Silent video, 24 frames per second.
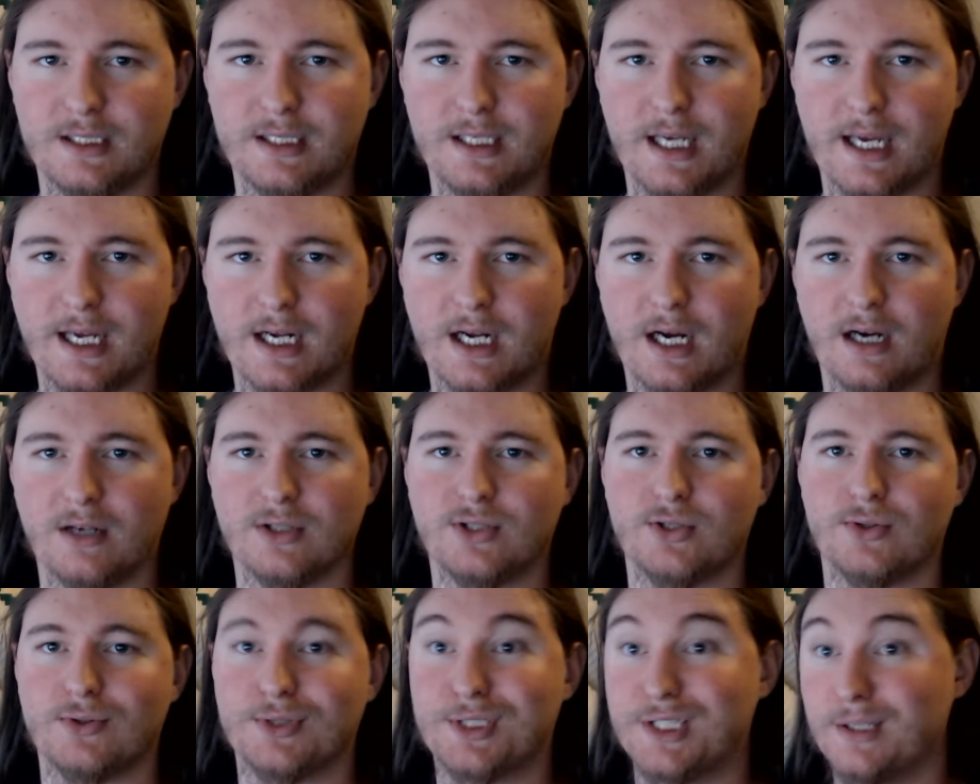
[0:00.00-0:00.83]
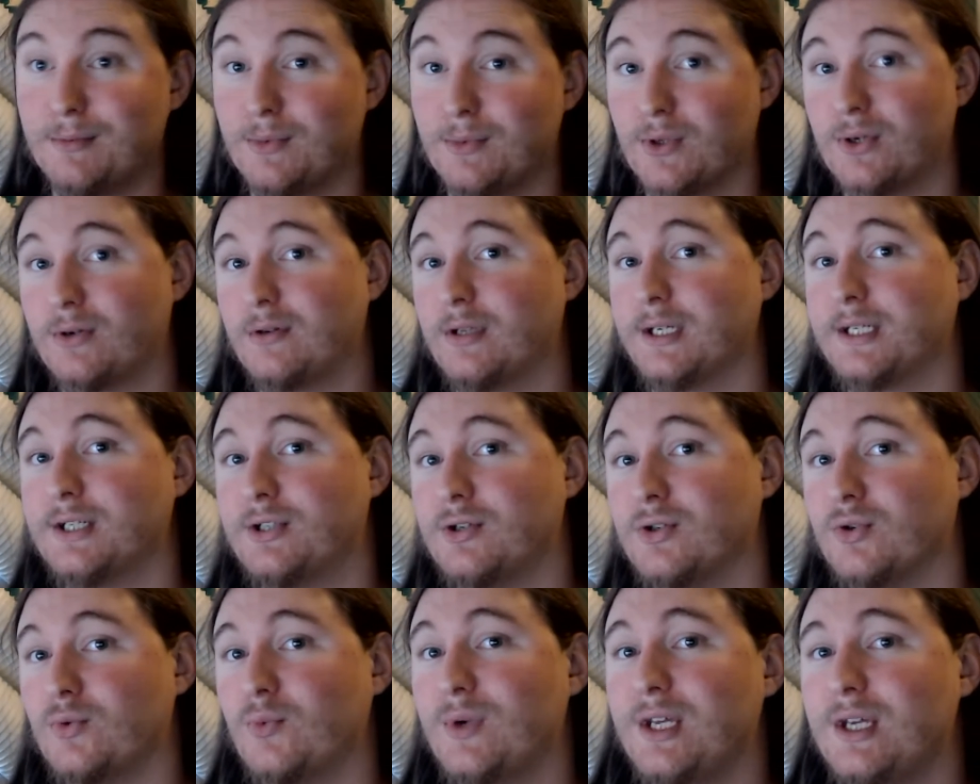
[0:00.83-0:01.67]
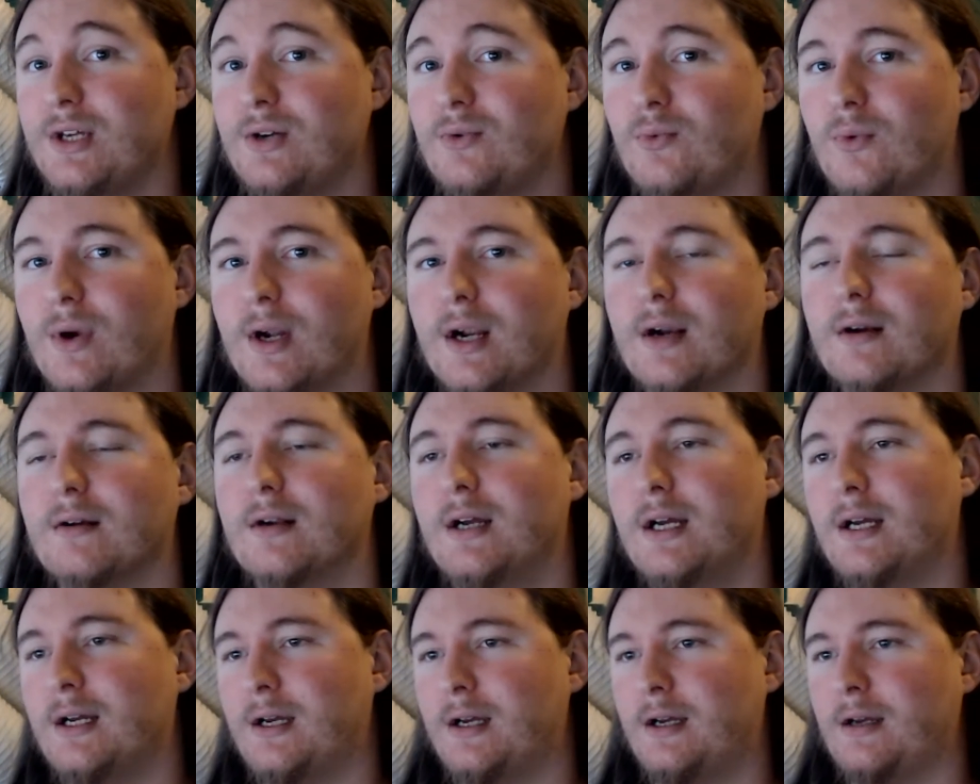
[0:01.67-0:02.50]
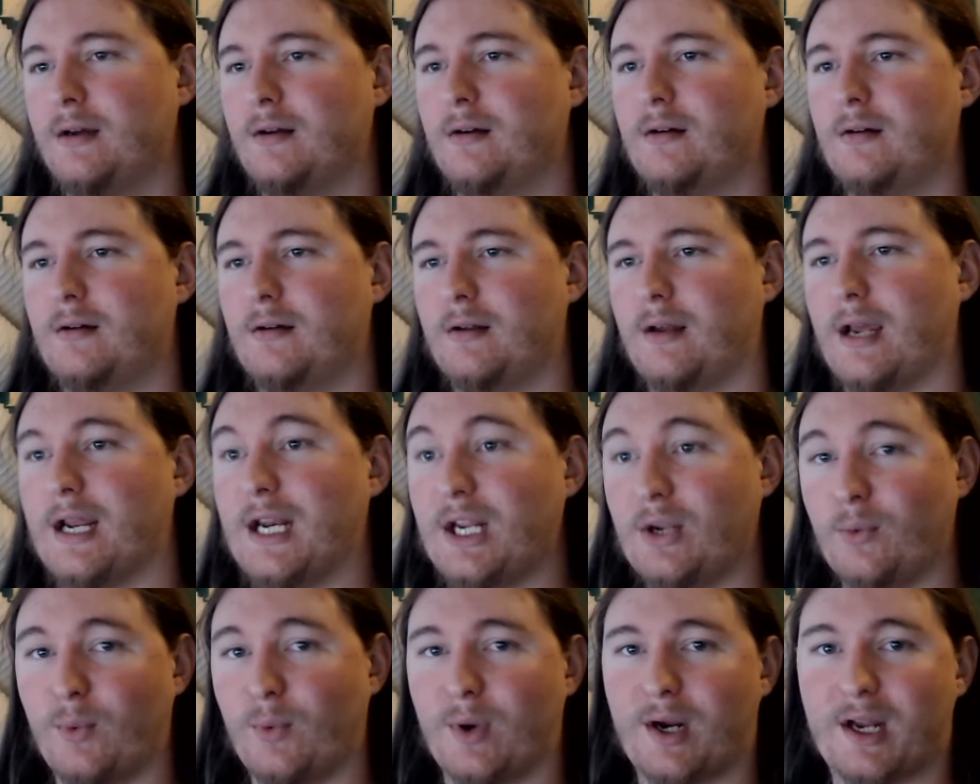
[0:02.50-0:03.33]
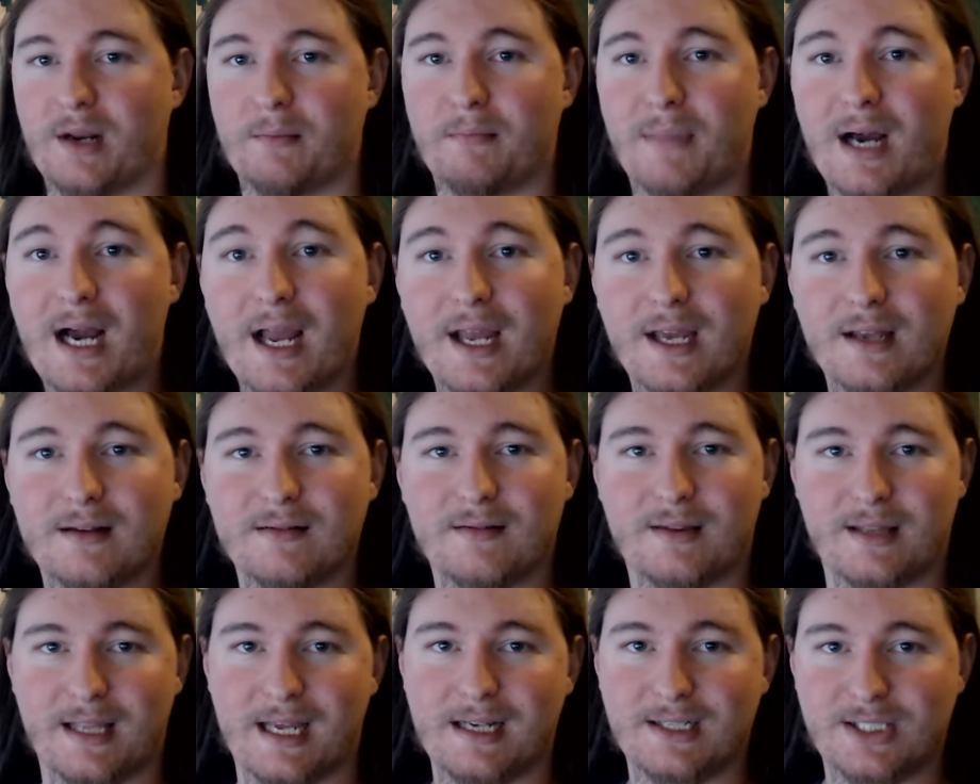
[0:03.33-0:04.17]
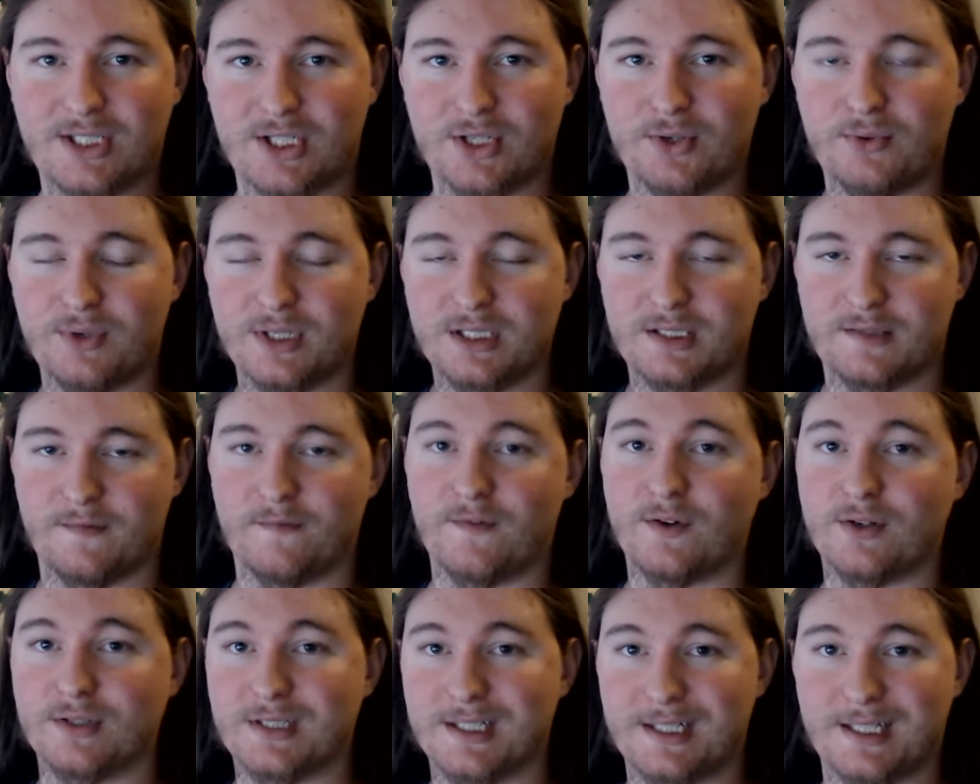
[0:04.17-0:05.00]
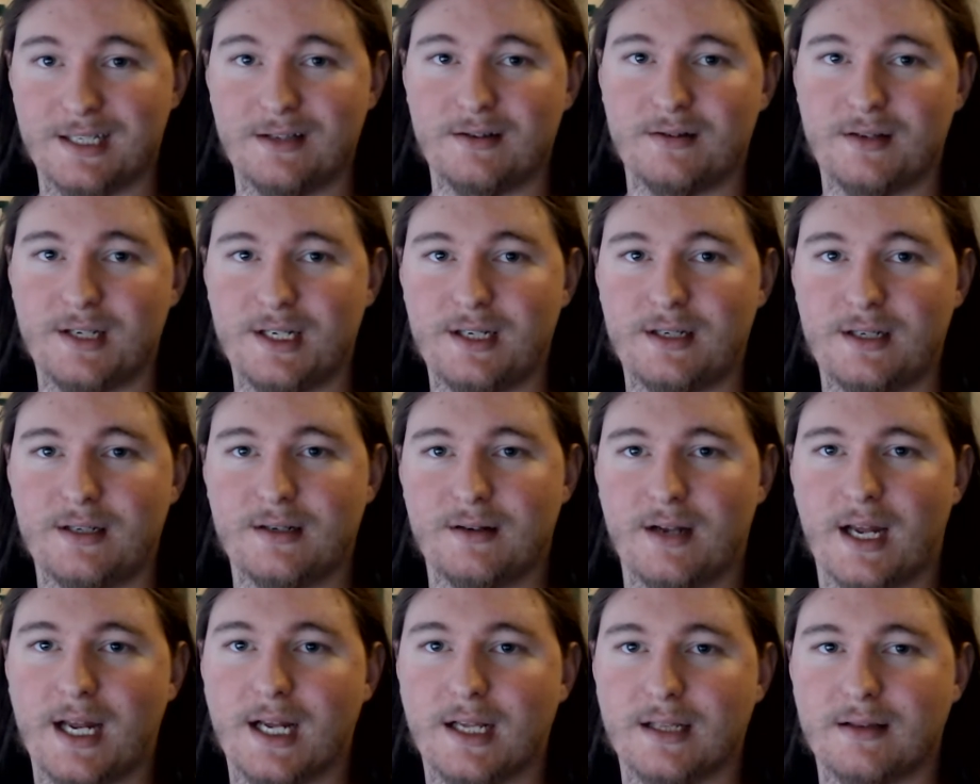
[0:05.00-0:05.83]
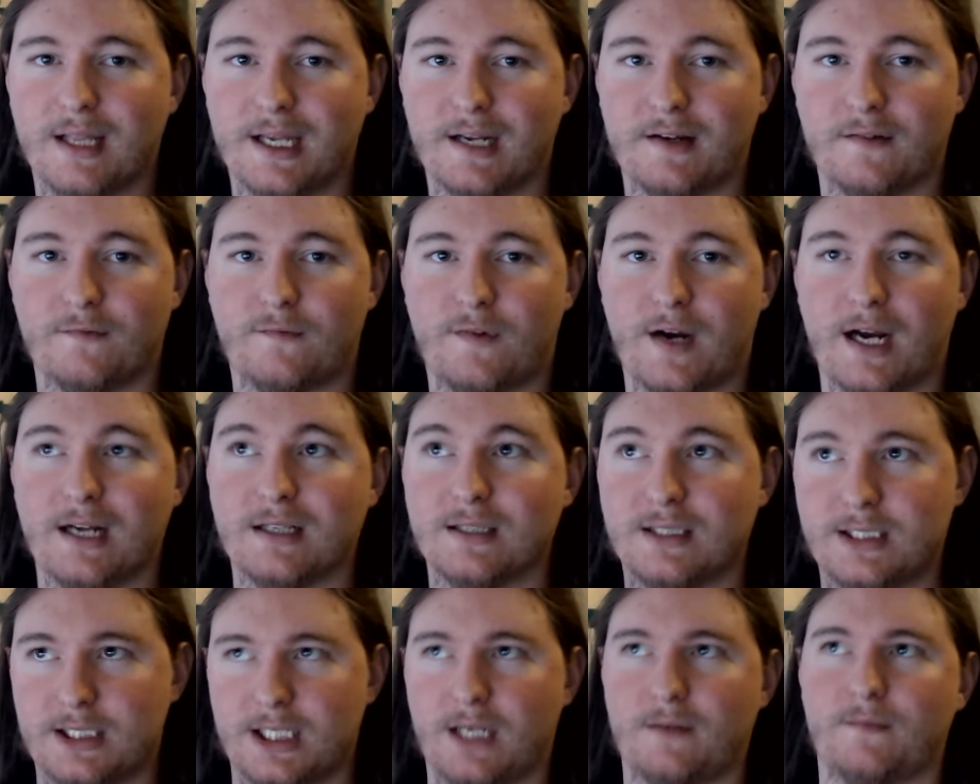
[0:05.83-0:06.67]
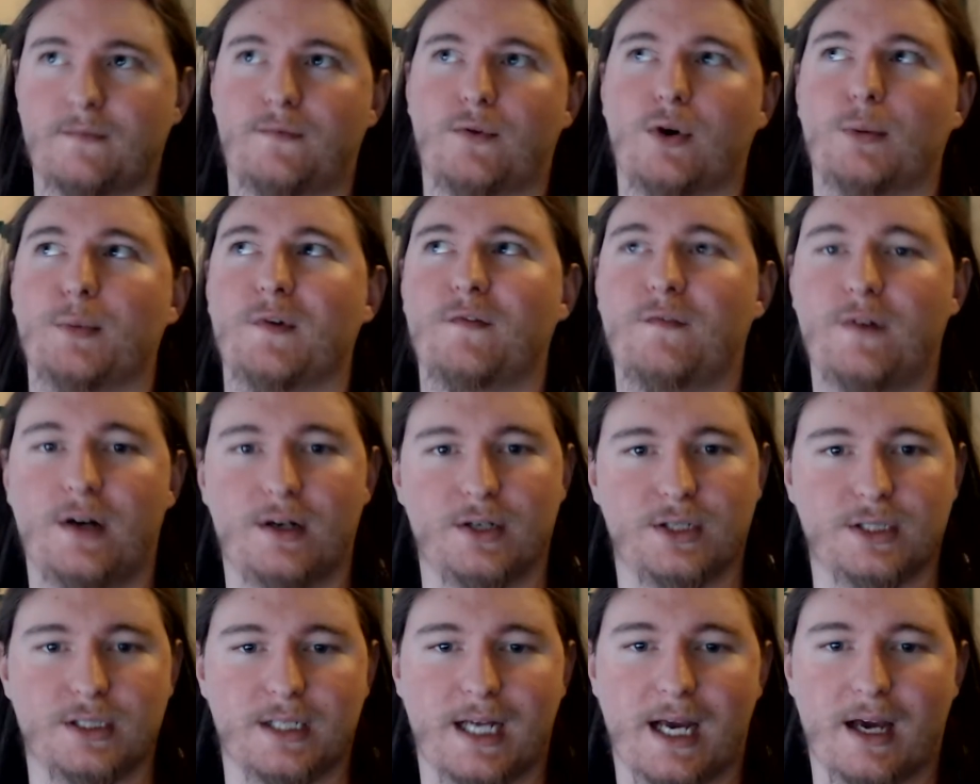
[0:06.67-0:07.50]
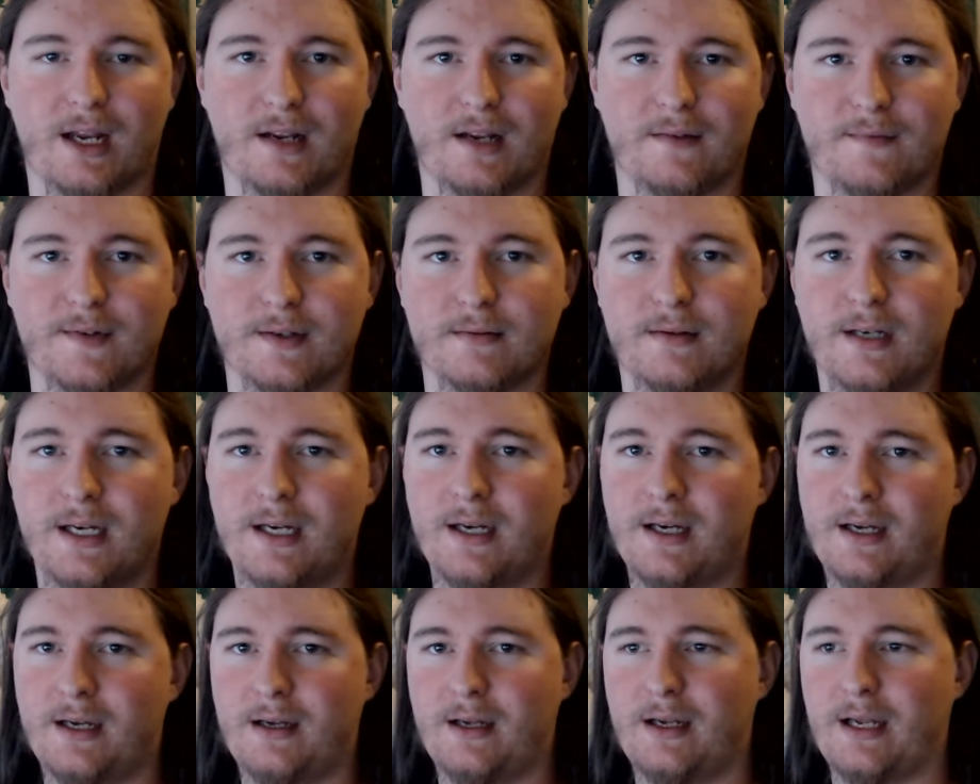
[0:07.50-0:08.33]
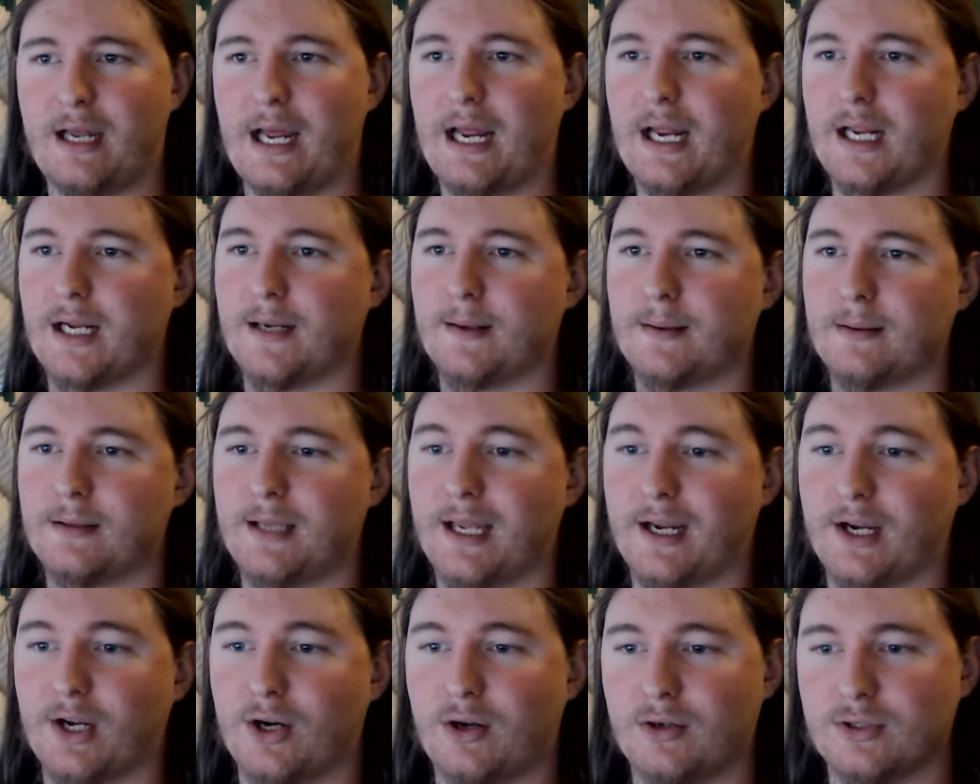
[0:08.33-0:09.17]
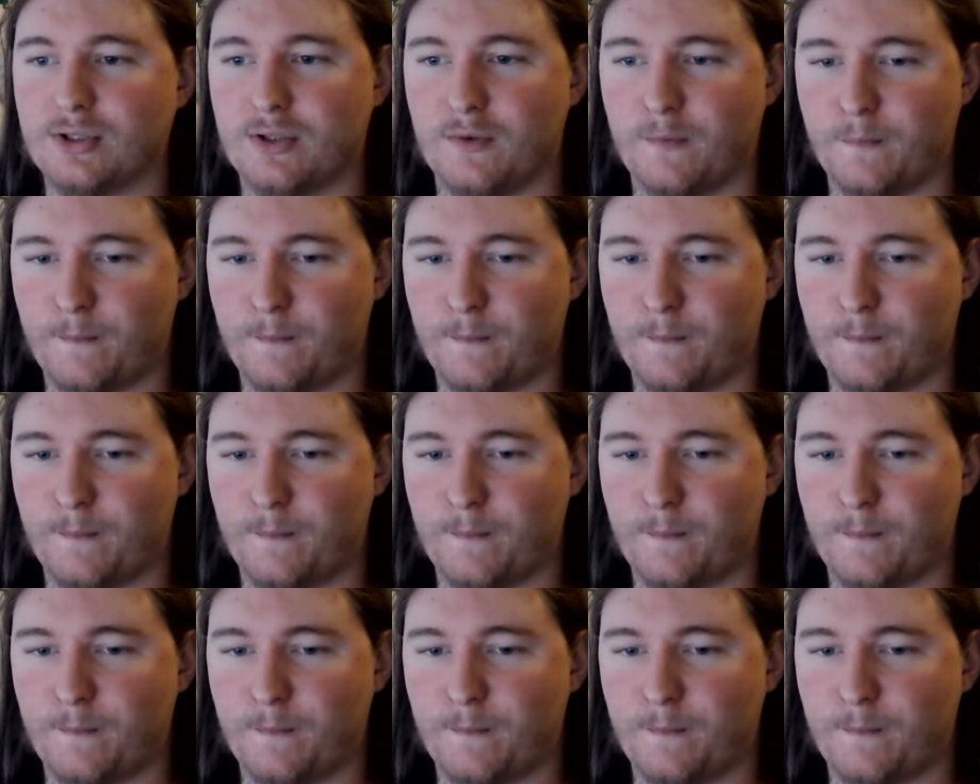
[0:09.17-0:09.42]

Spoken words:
a console similarly to the Wii, where anyone can buy it thanks to its versatility, and they can find some form of function out of it, and they can also,